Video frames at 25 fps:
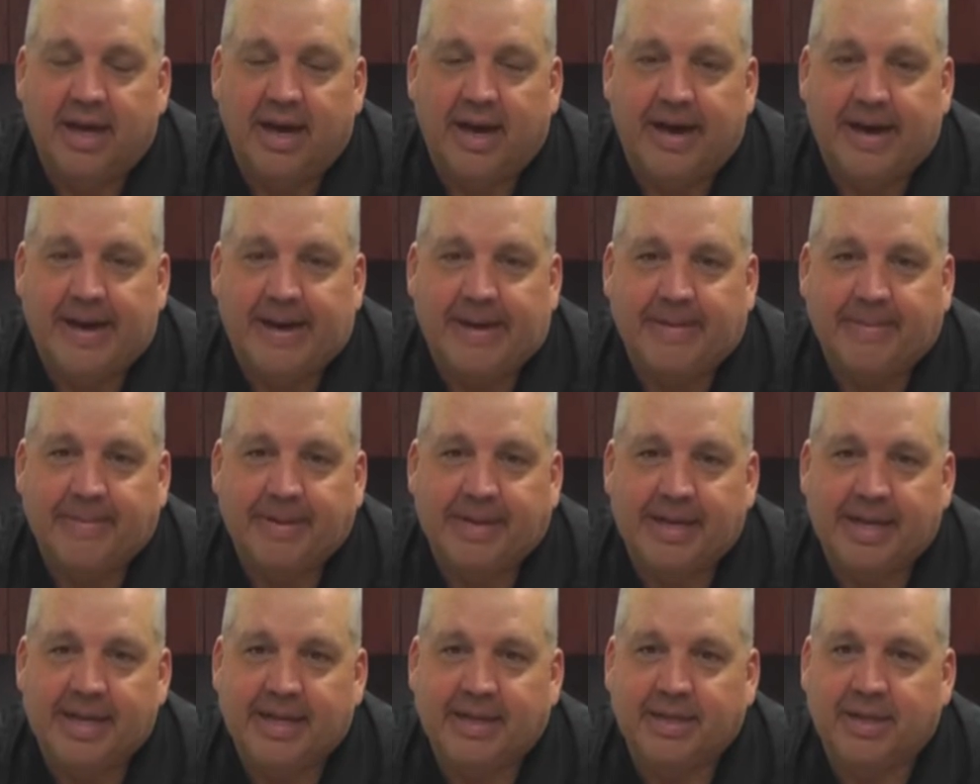and
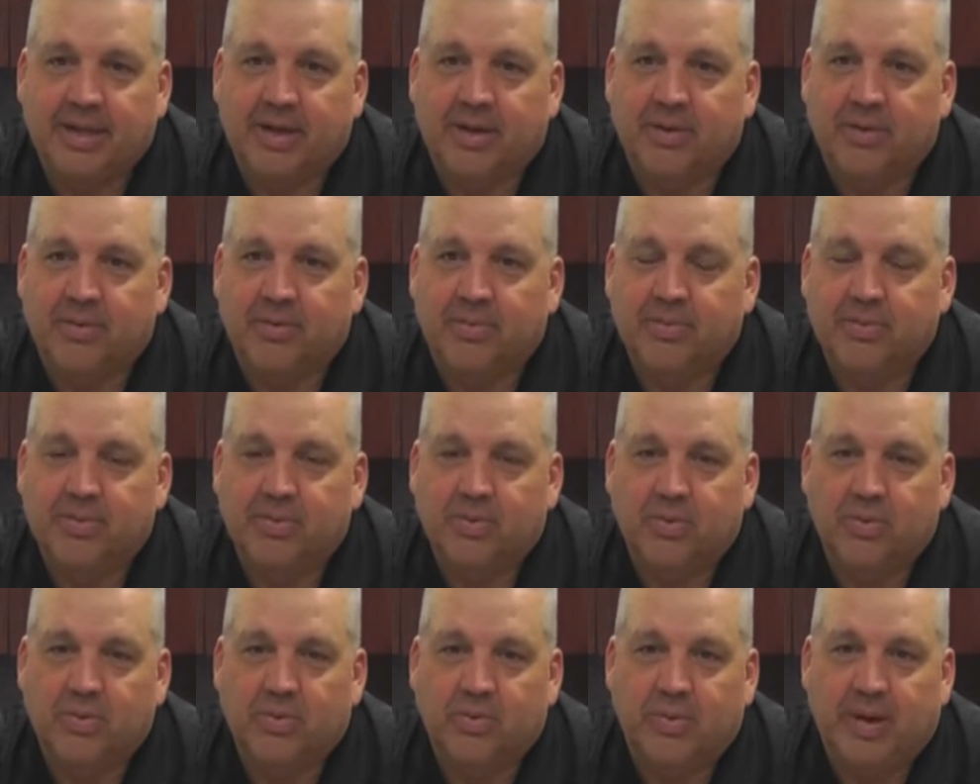then,
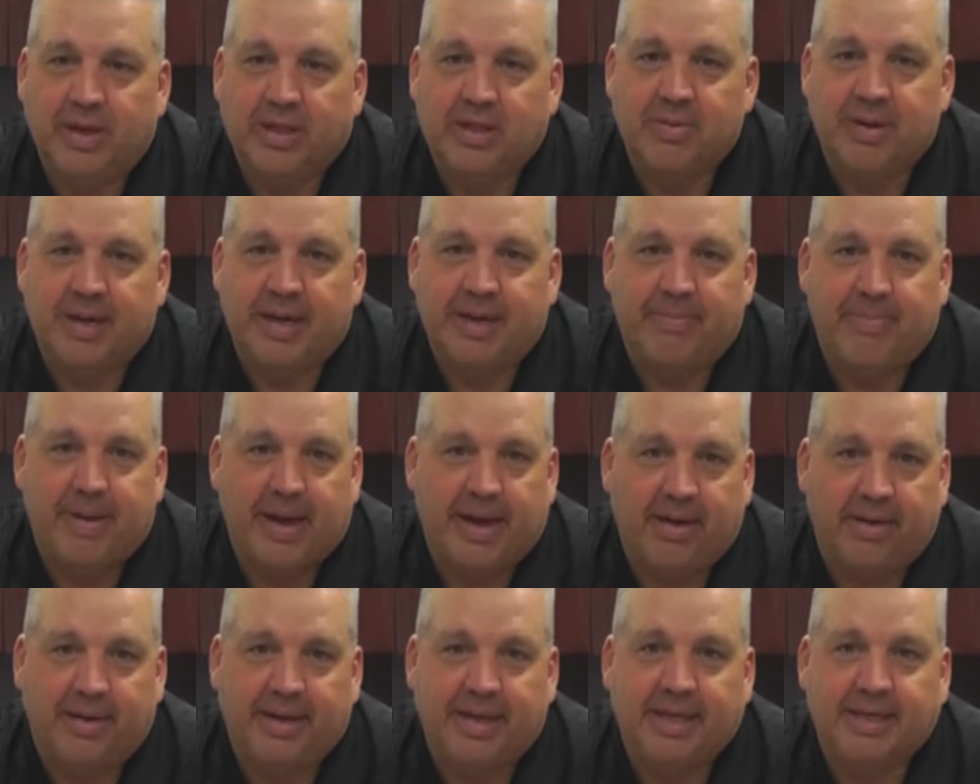way too many
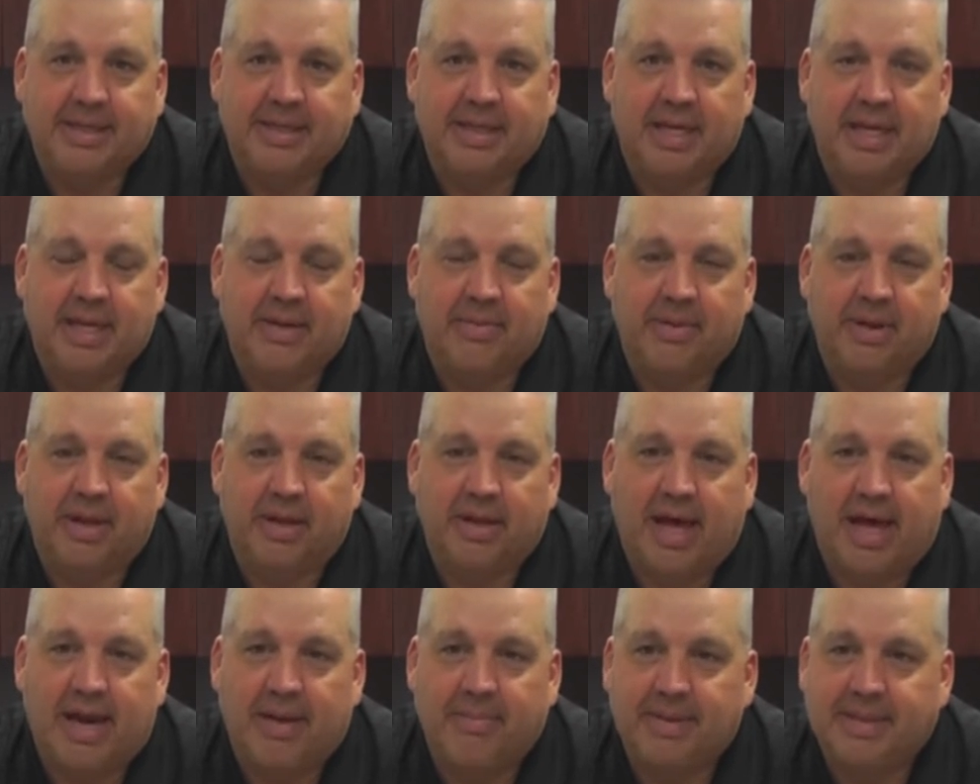penalties and a
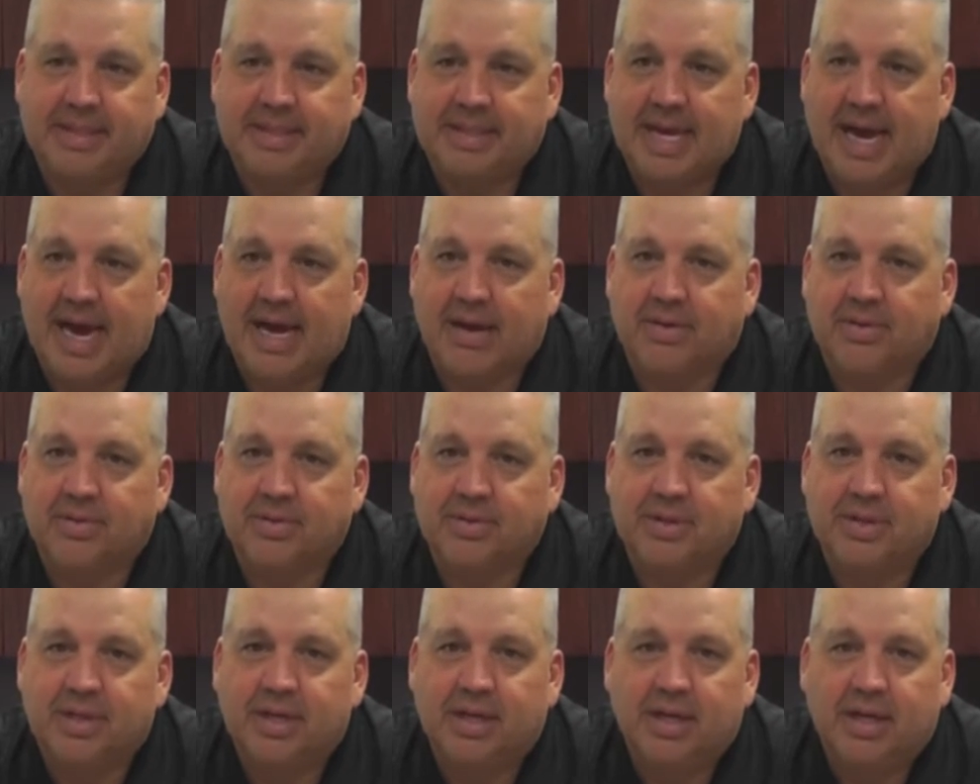lot of missed
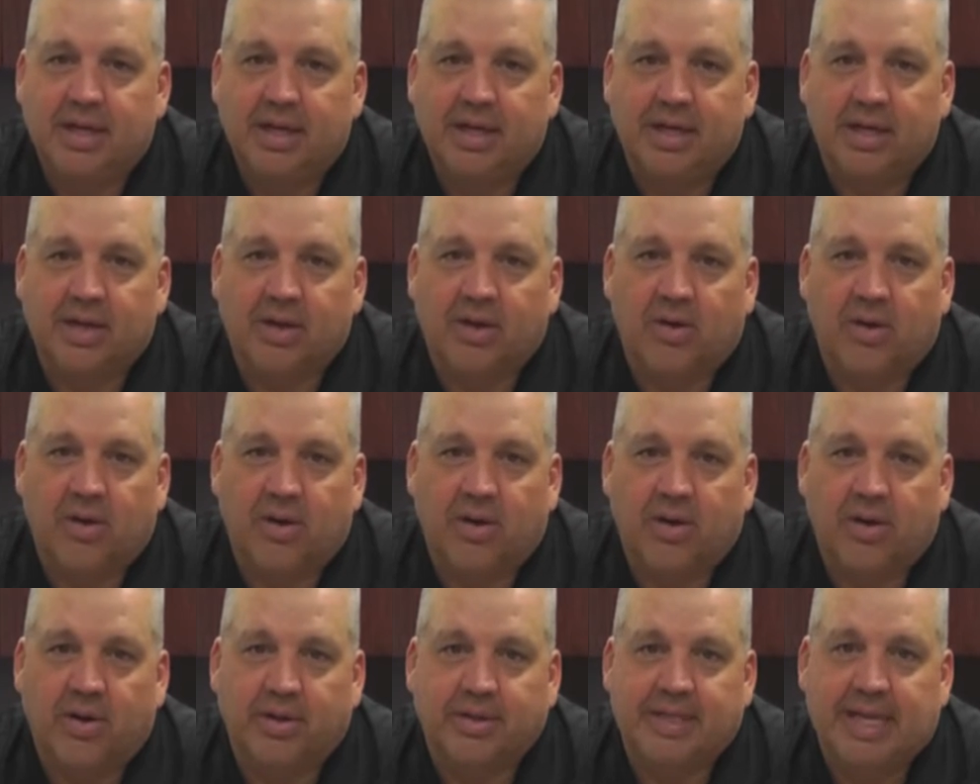tackles,
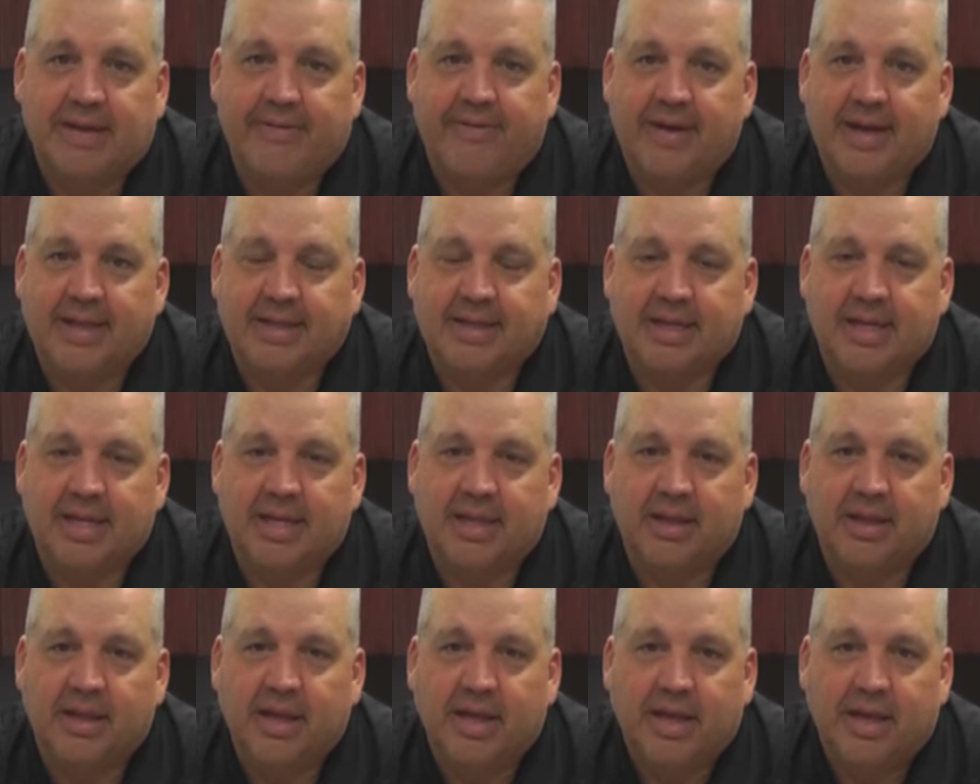on defense.
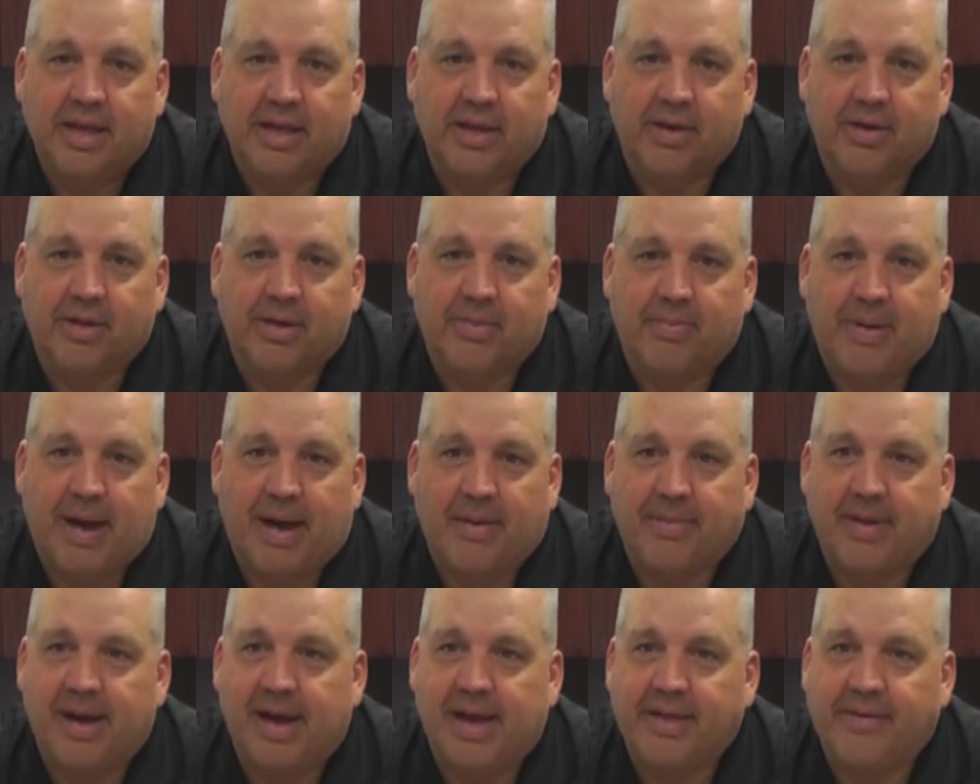And then, the
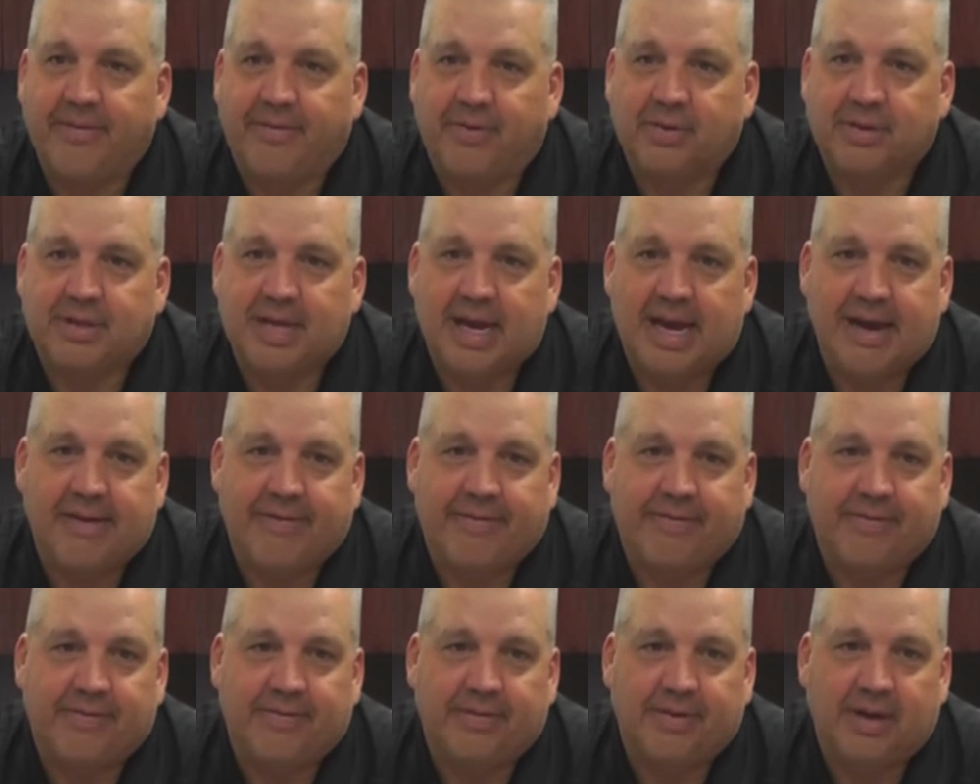bottom line, the first
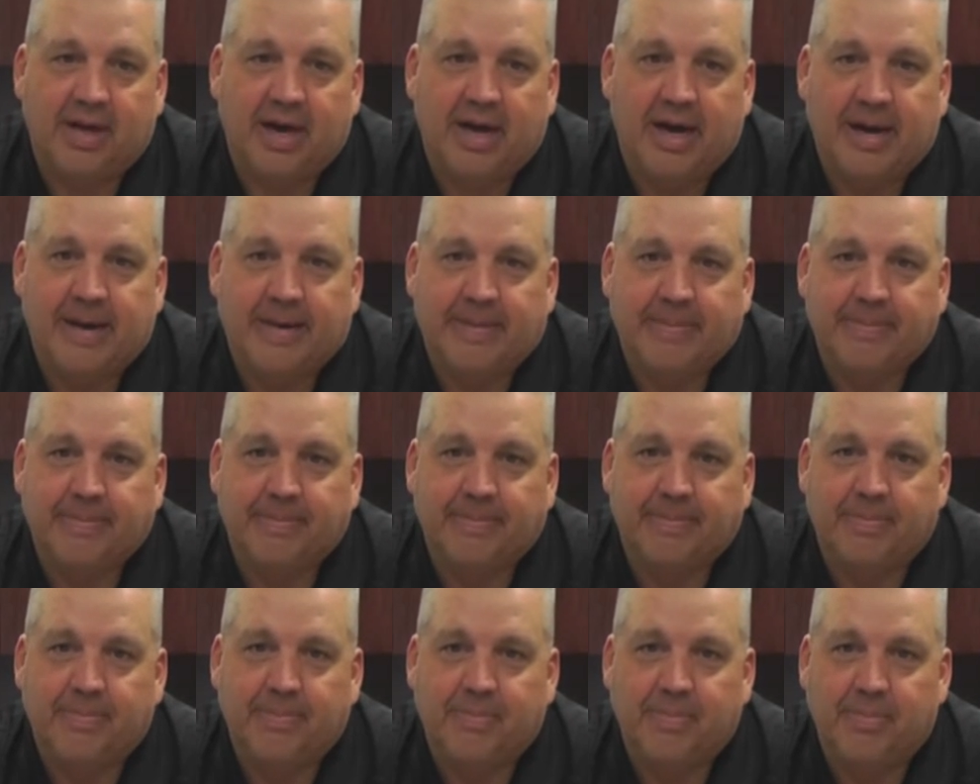half,
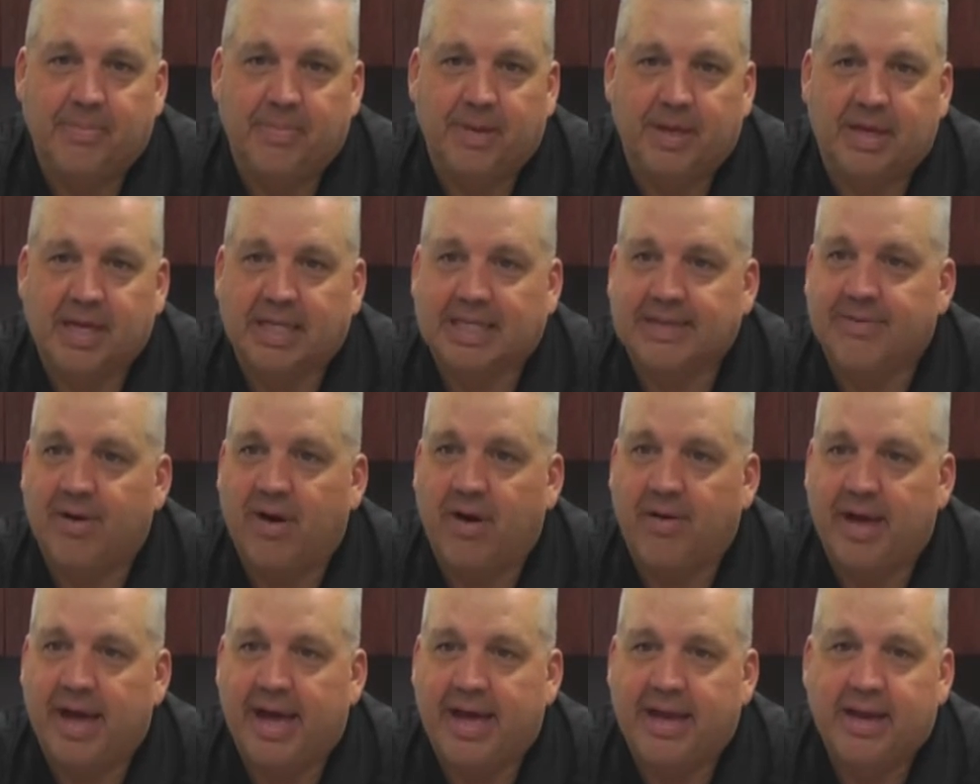because of
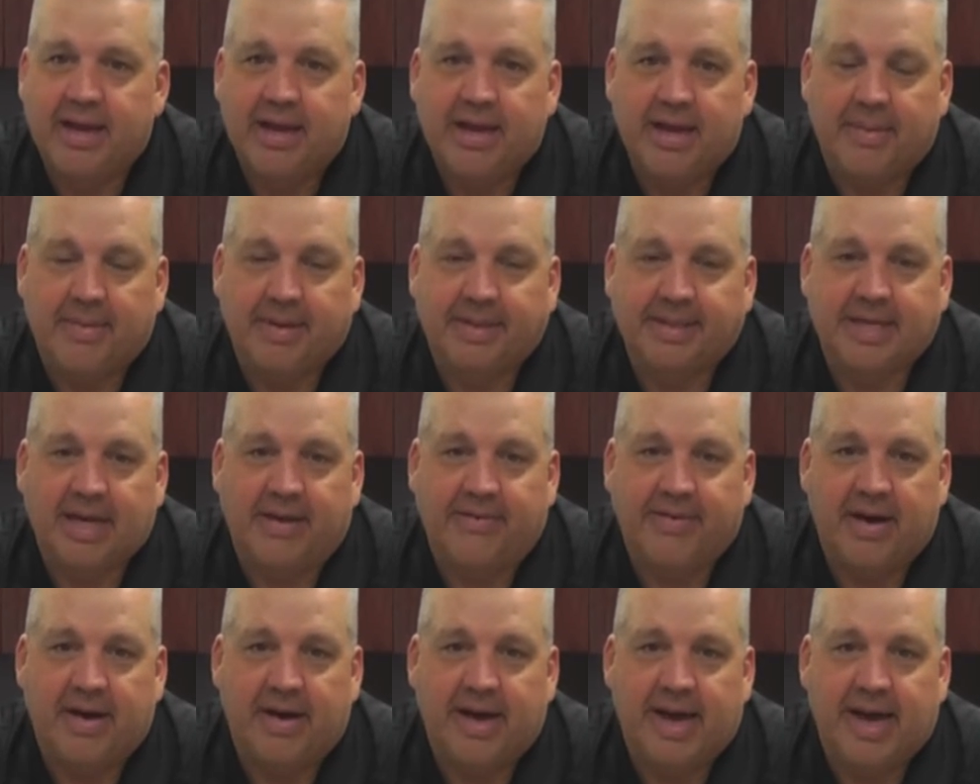all that, I mean,
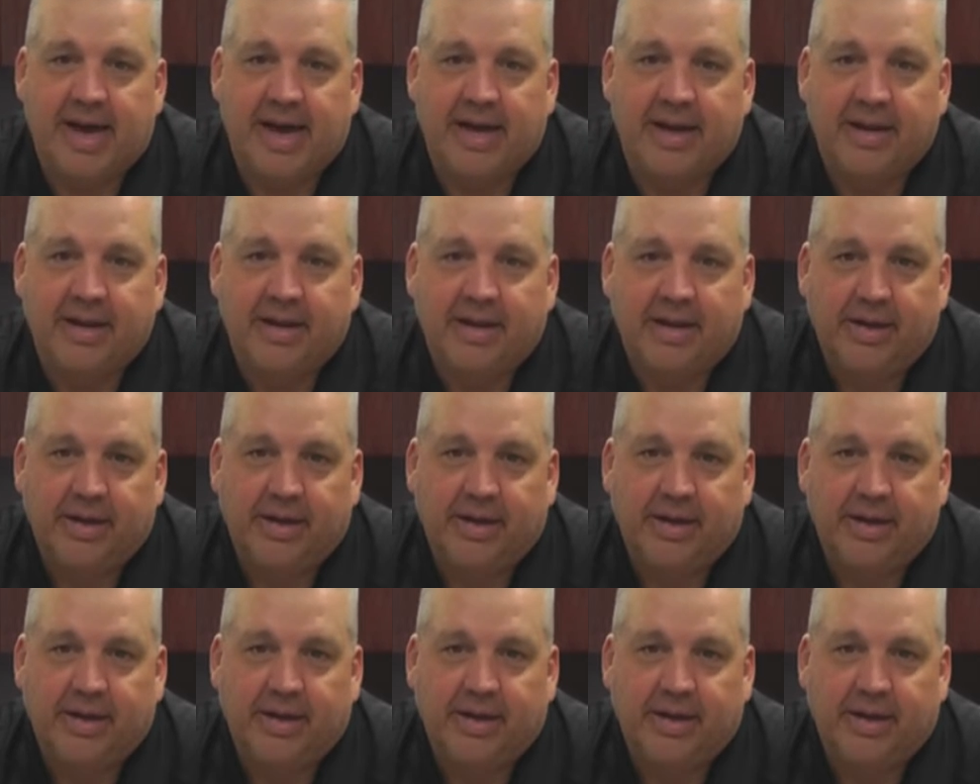Del Val had,